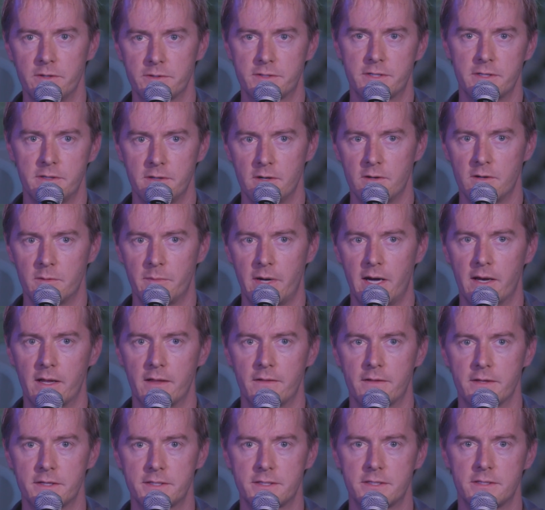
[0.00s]
used to know about
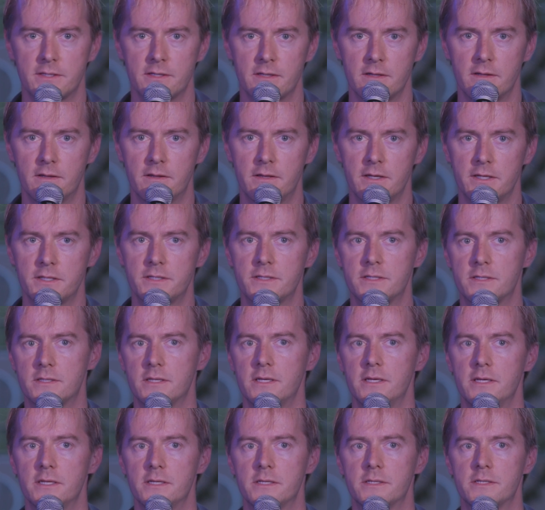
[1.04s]
it. This
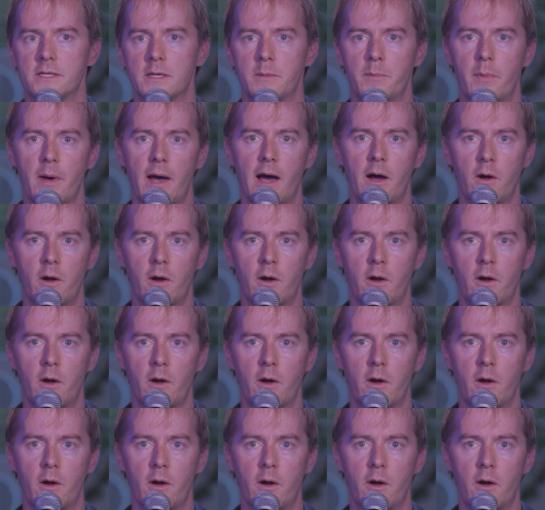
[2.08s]
is